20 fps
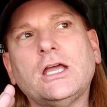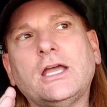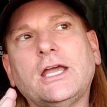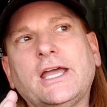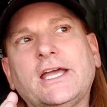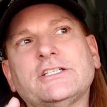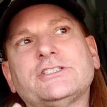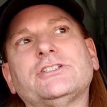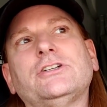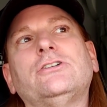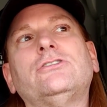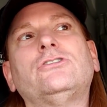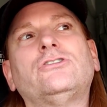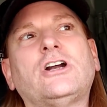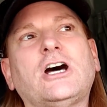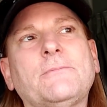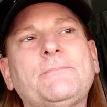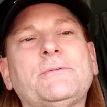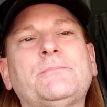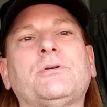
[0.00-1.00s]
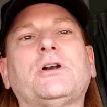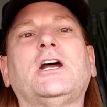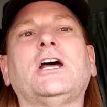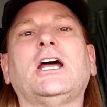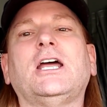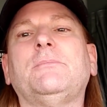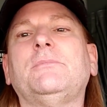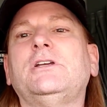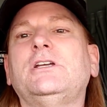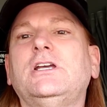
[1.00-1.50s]
As an owner-op at
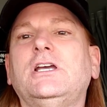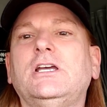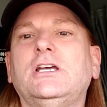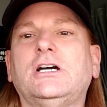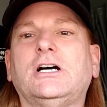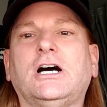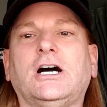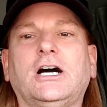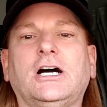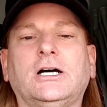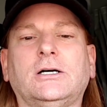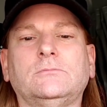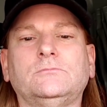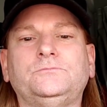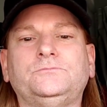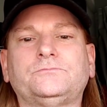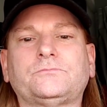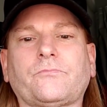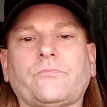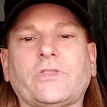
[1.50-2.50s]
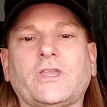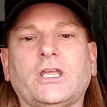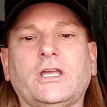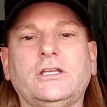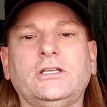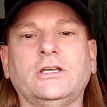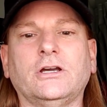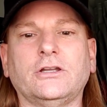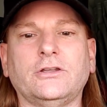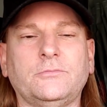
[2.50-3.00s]
Prime,
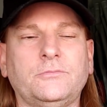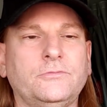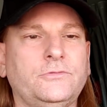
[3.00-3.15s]
you know,